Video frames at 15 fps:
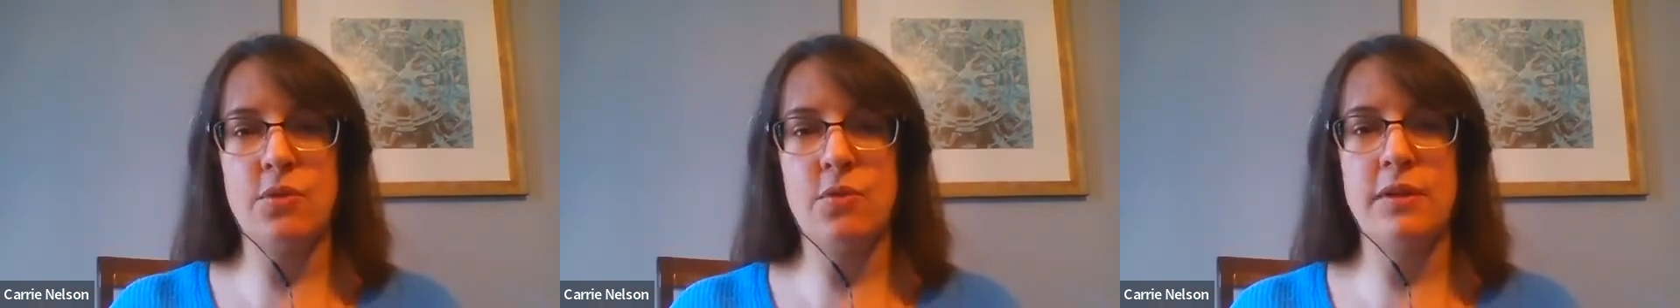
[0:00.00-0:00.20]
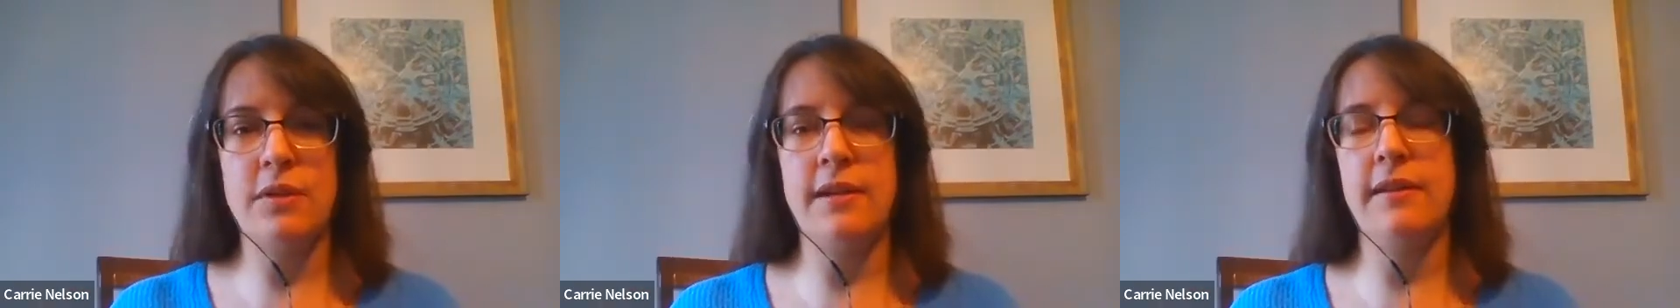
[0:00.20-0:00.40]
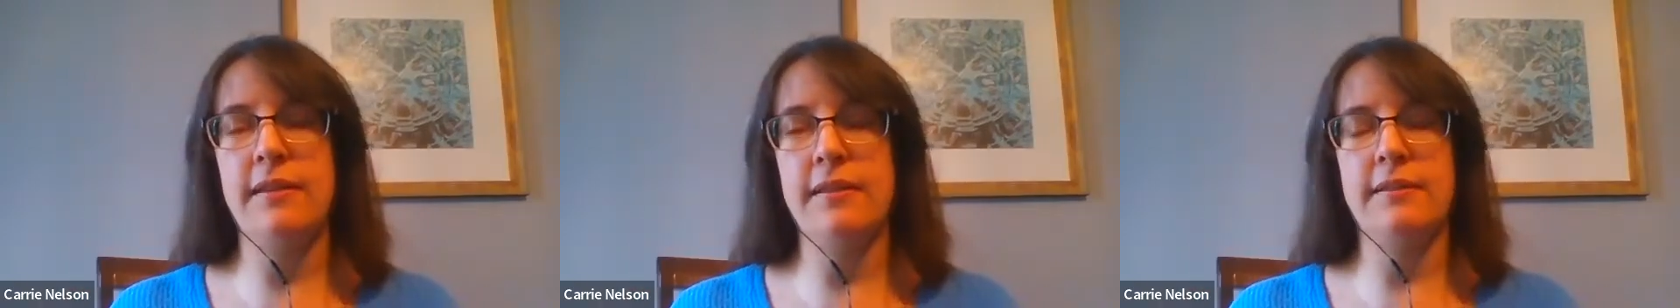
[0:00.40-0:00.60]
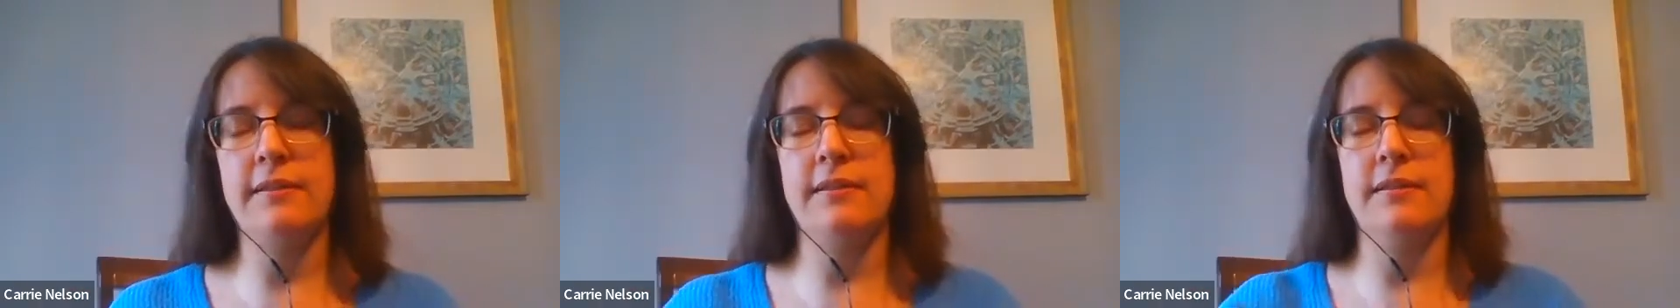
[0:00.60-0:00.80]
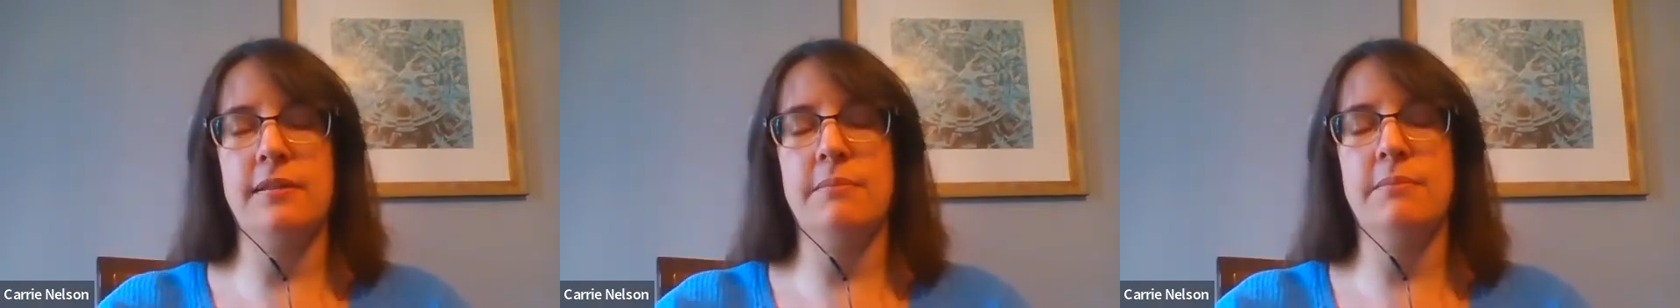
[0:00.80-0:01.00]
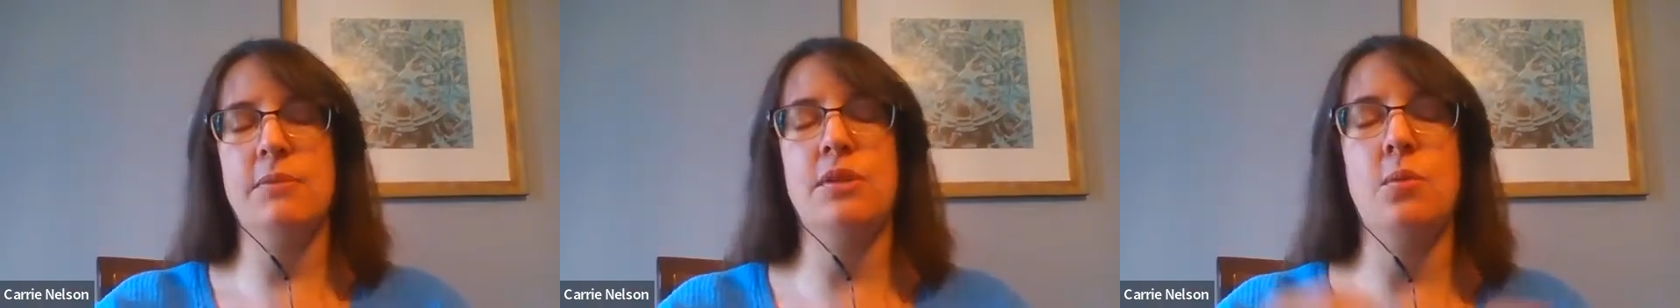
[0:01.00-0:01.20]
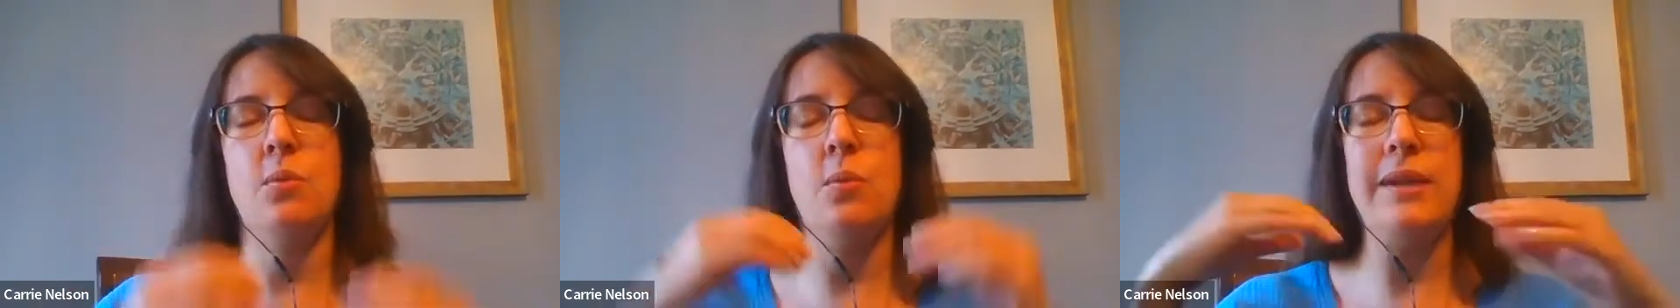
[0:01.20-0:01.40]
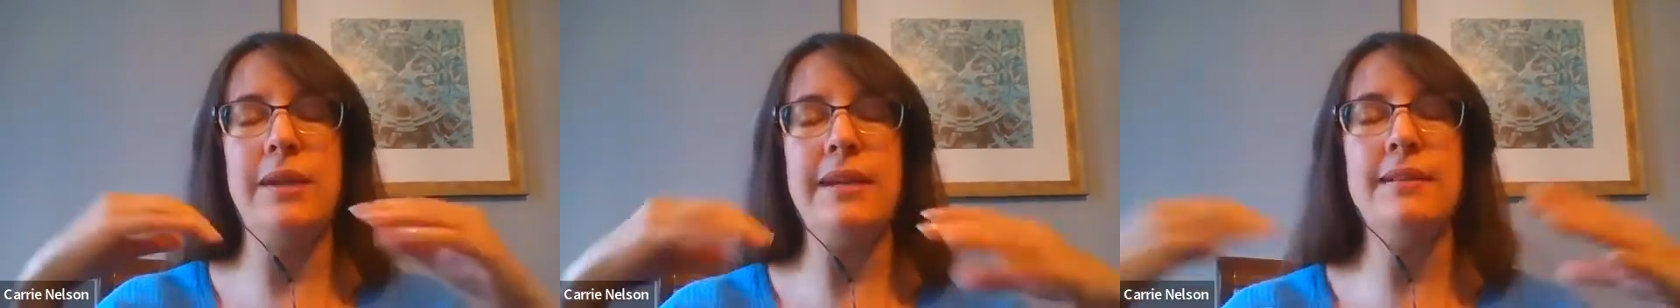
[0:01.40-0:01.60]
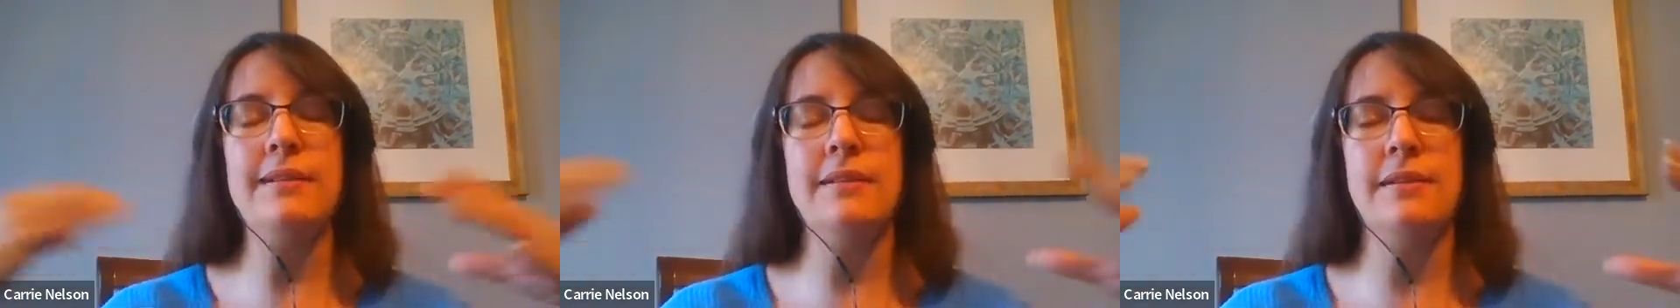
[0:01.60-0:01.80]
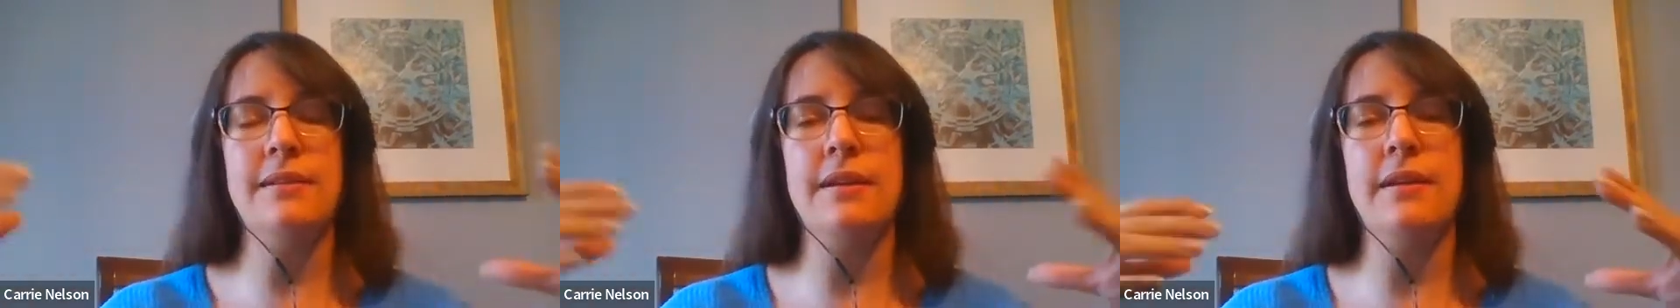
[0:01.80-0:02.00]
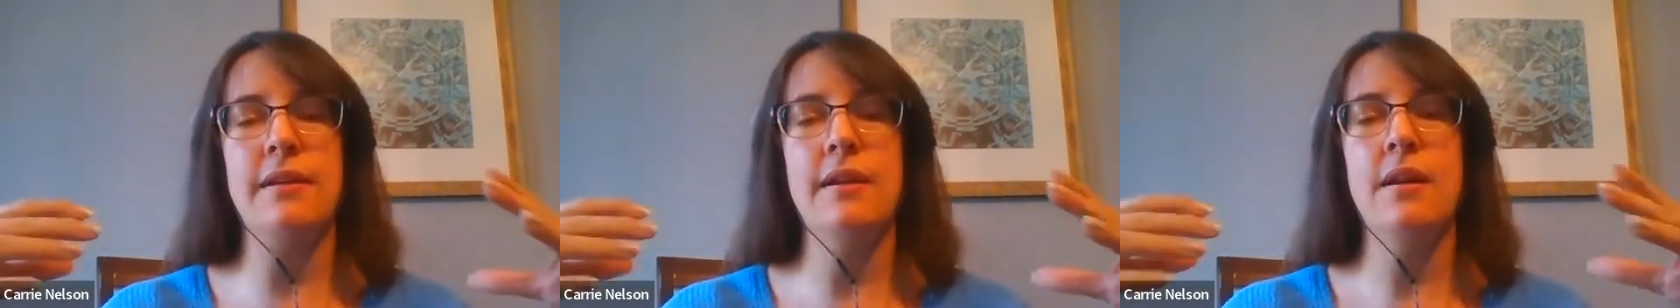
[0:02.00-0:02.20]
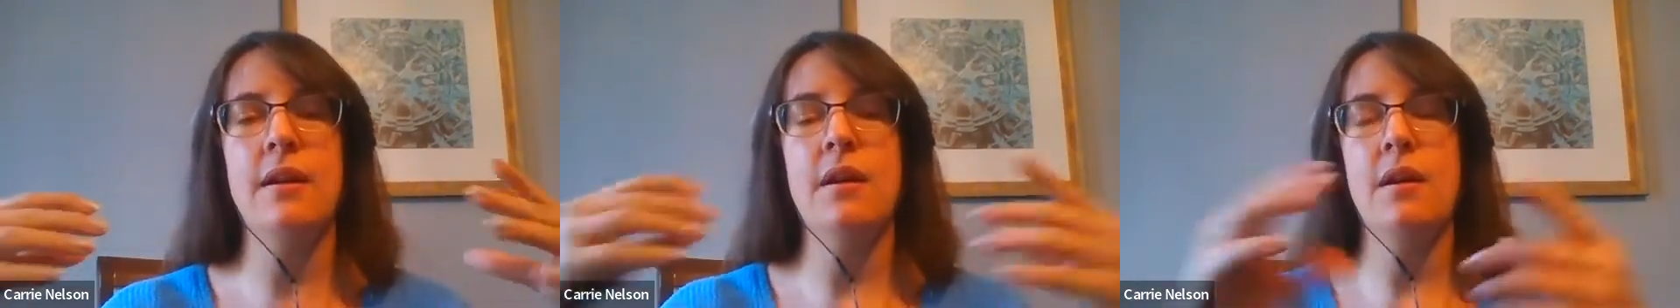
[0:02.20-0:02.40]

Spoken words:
recorded in the system so we can see